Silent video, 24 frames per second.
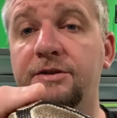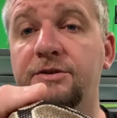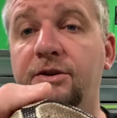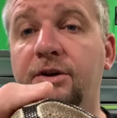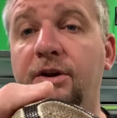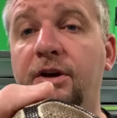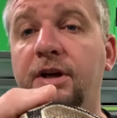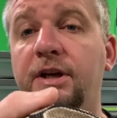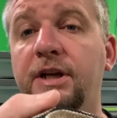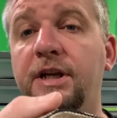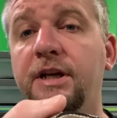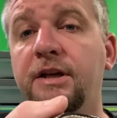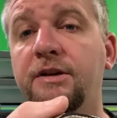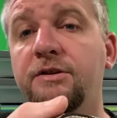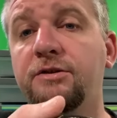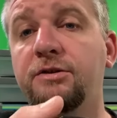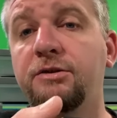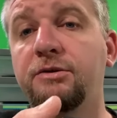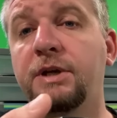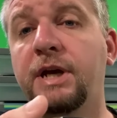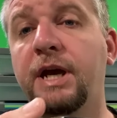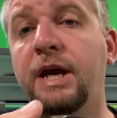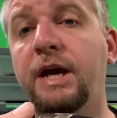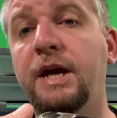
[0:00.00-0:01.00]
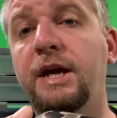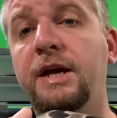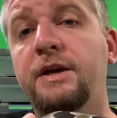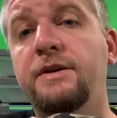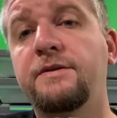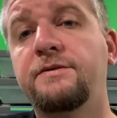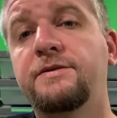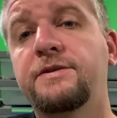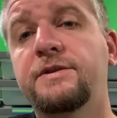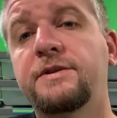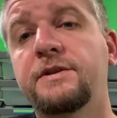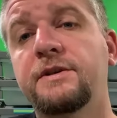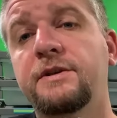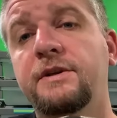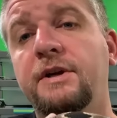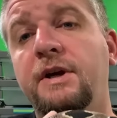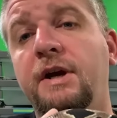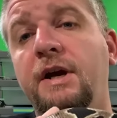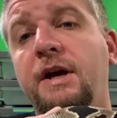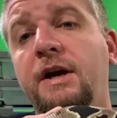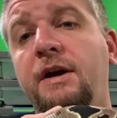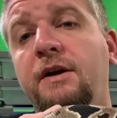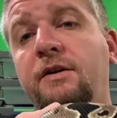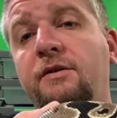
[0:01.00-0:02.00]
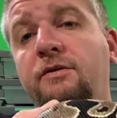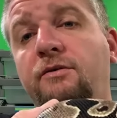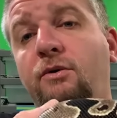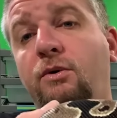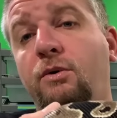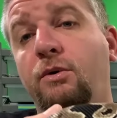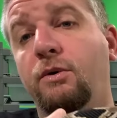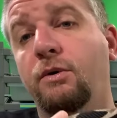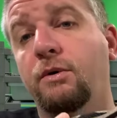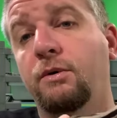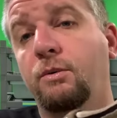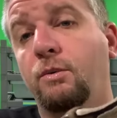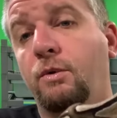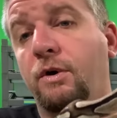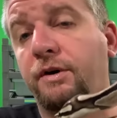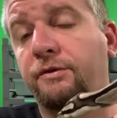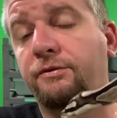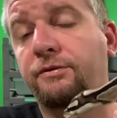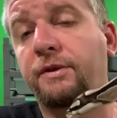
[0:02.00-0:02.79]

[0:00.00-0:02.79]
You're going to need 2 caves, one